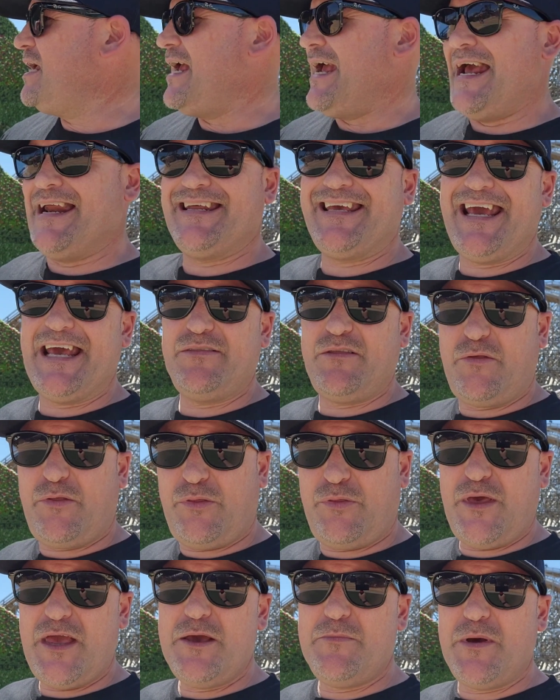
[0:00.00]
And again, the
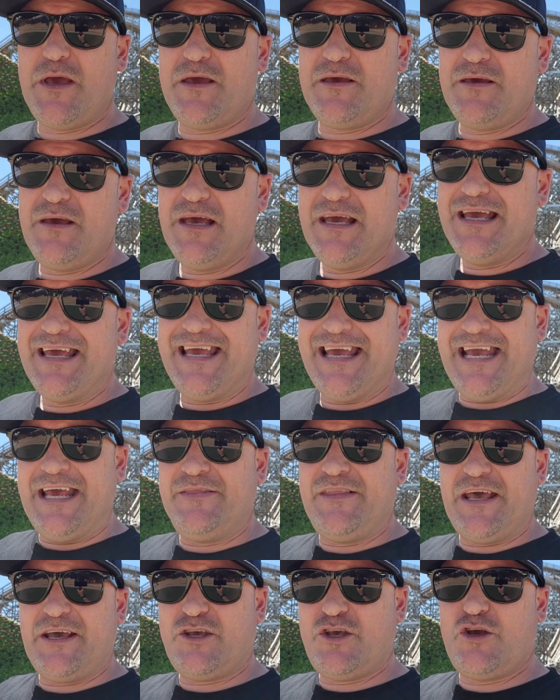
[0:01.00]
theming in that